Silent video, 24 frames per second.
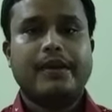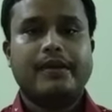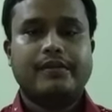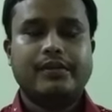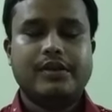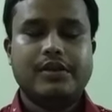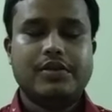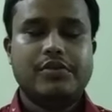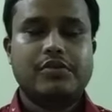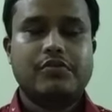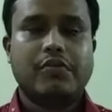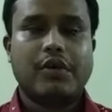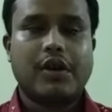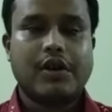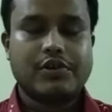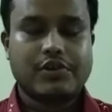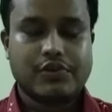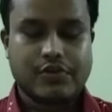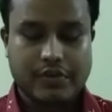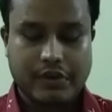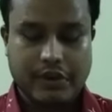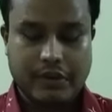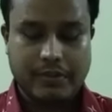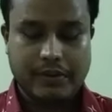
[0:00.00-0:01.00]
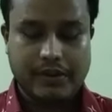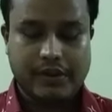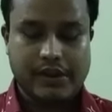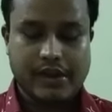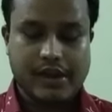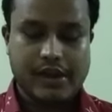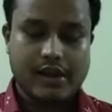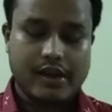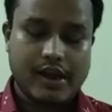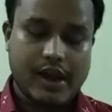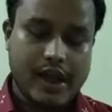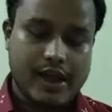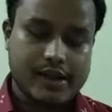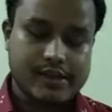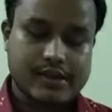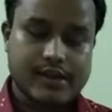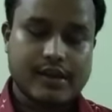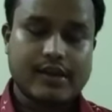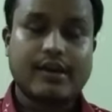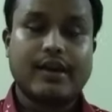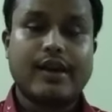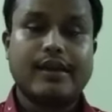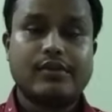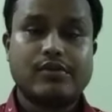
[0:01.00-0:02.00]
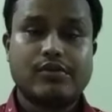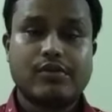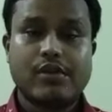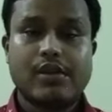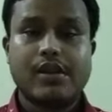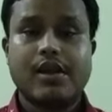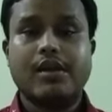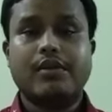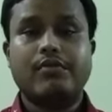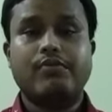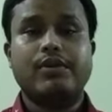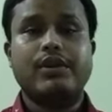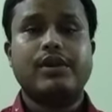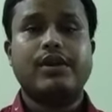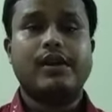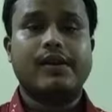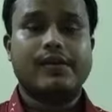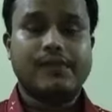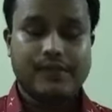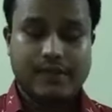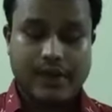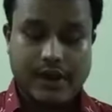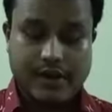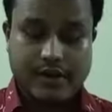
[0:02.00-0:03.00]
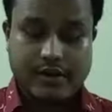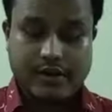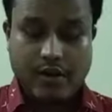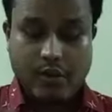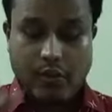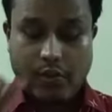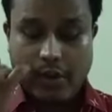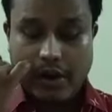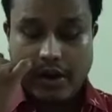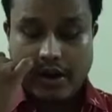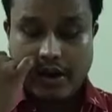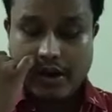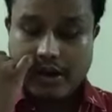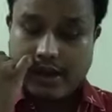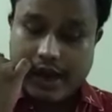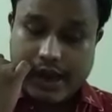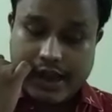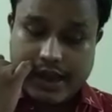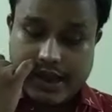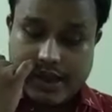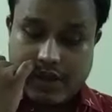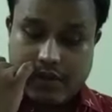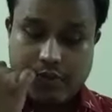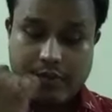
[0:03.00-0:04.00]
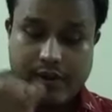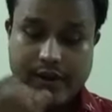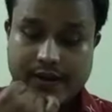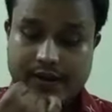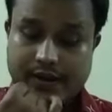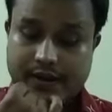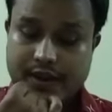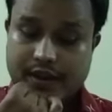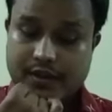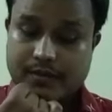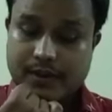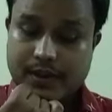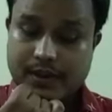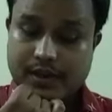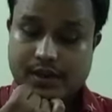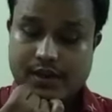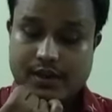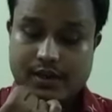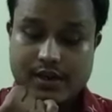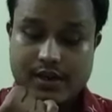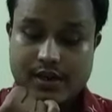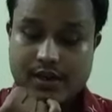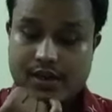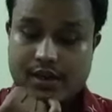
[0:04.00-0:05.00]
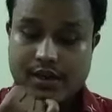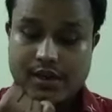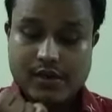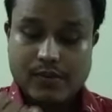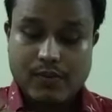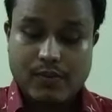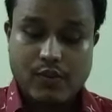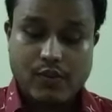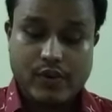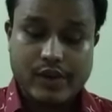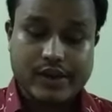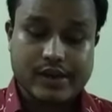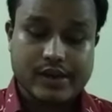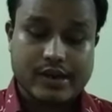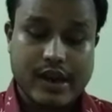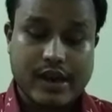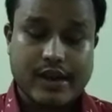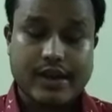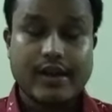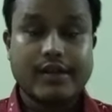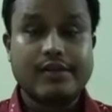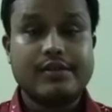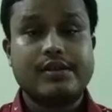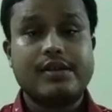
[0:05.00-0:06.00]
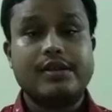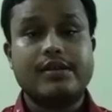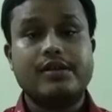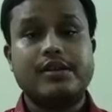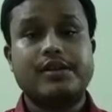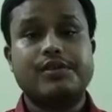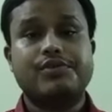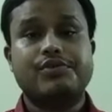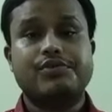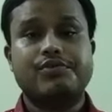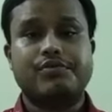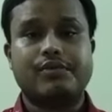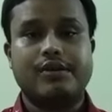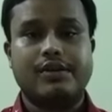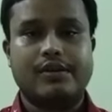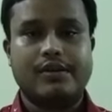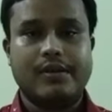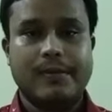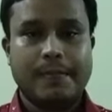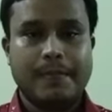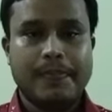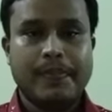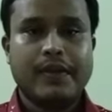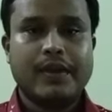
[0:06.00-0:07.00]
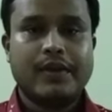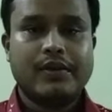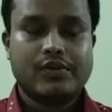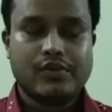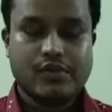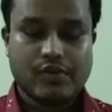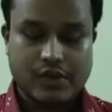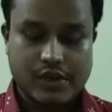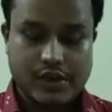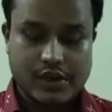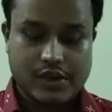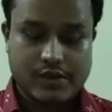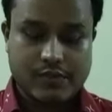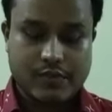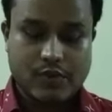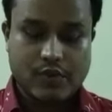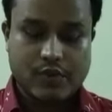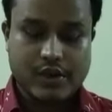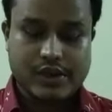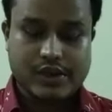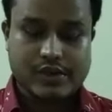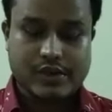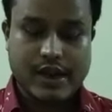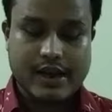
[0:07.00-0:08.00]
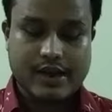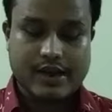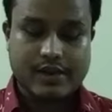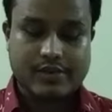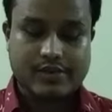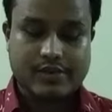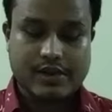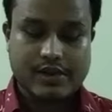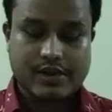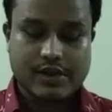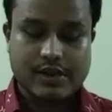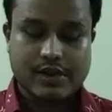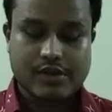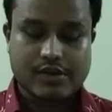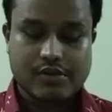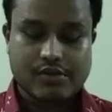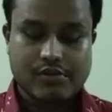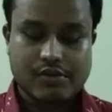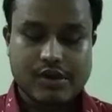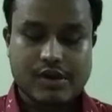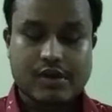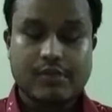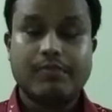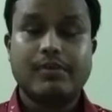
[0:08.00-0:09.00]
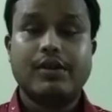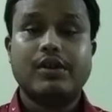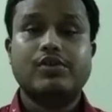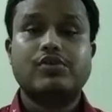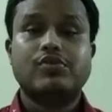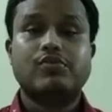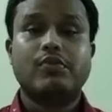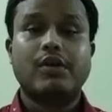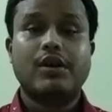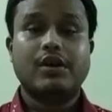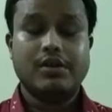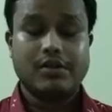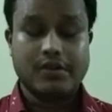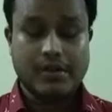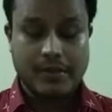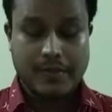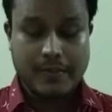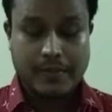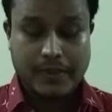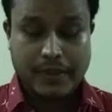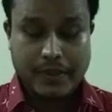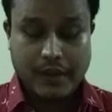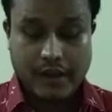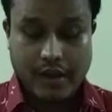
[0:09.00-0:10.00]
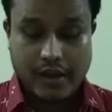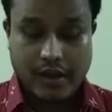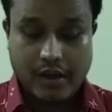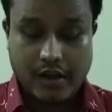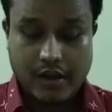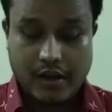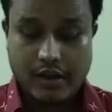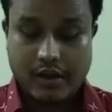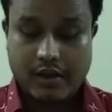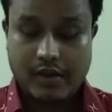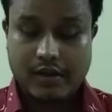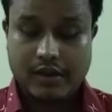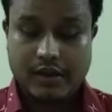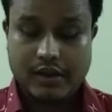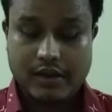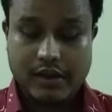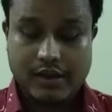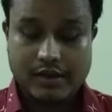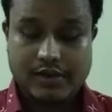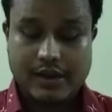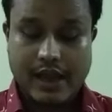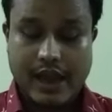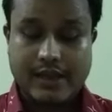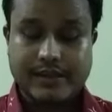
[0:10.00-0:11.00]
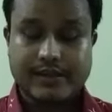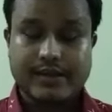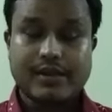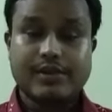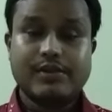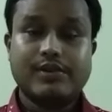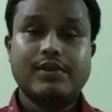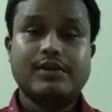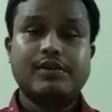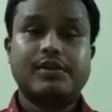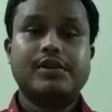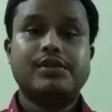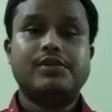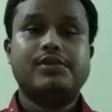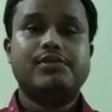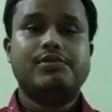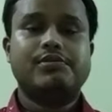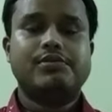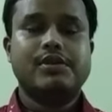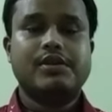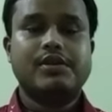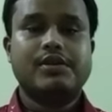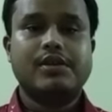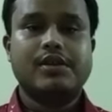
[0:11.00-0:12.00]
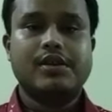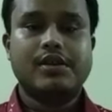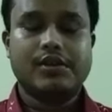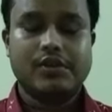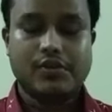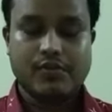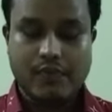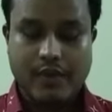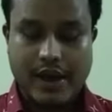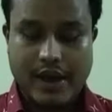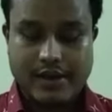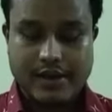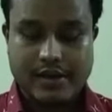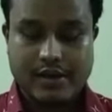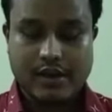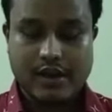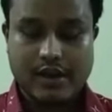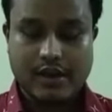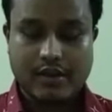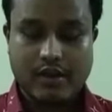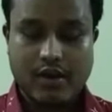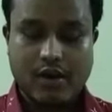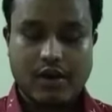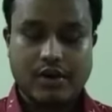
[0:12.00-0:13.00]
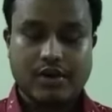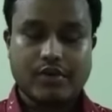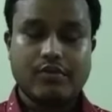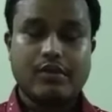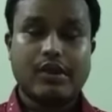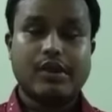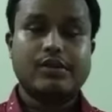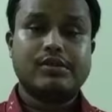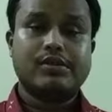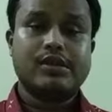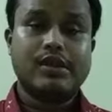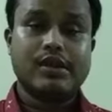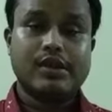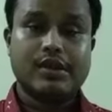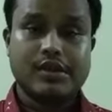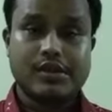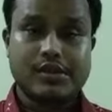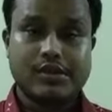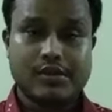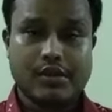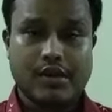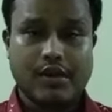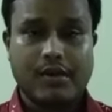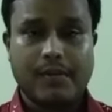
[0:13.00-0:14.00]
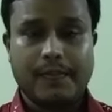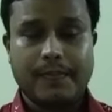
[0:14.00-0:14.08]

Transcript: These words will be there, as and like. So here we can find the word like, where it has been written each book is like a city street. So each book is like a city street means what? and the city street is winding, or you can say is